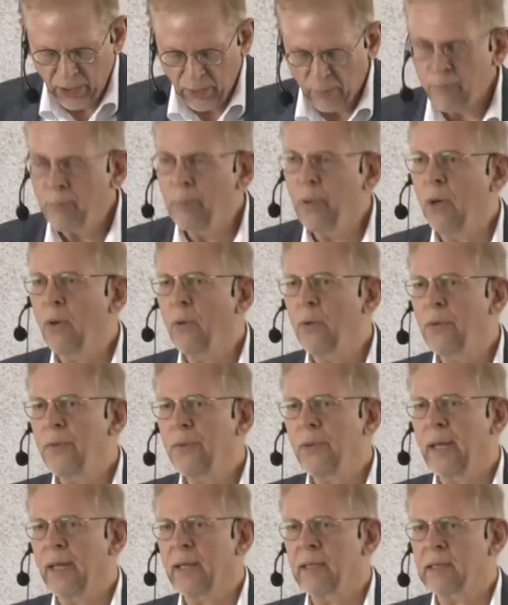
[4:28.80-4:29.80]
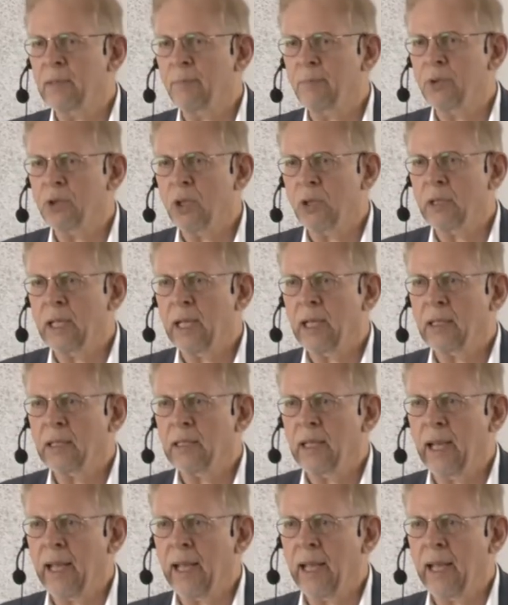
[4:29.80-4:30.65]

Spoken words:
both as a product